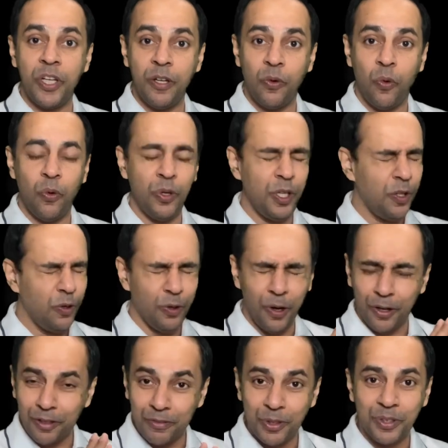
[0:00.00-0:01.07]
holy,
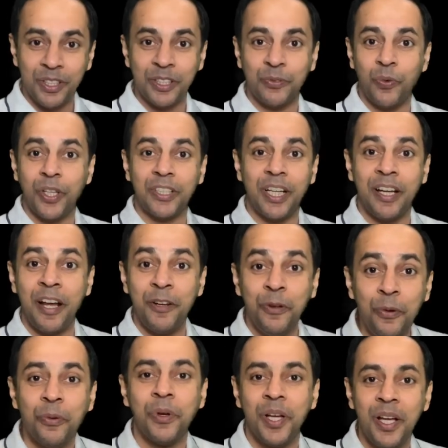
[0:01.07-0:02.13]
lot of goodness. What can I
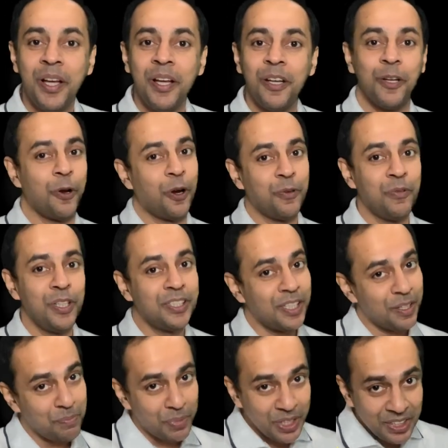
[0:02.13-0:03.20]
do? God will
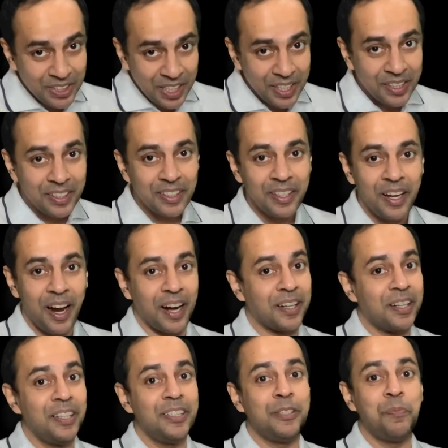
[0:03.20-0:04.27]
say, please take at
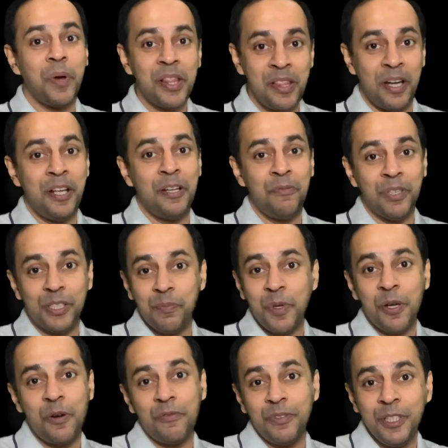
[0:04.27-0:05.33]
least monthly
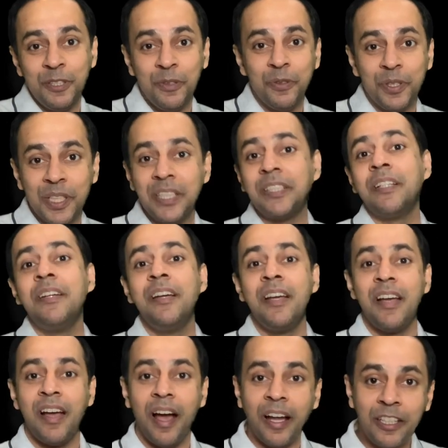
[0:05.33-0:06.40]
investment of this goodness
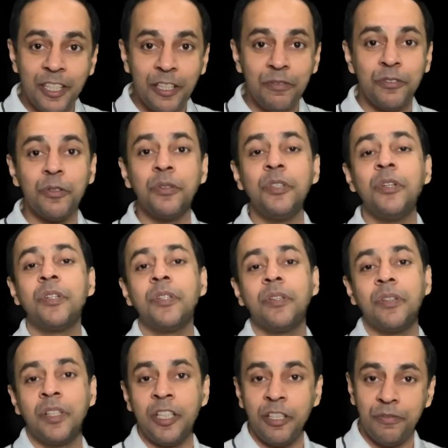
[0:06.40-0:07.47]
and give to your
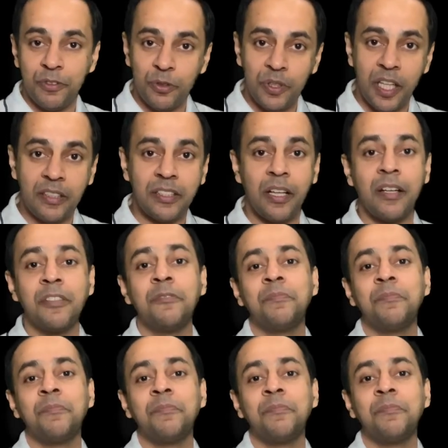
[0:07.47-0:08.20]
give to that son,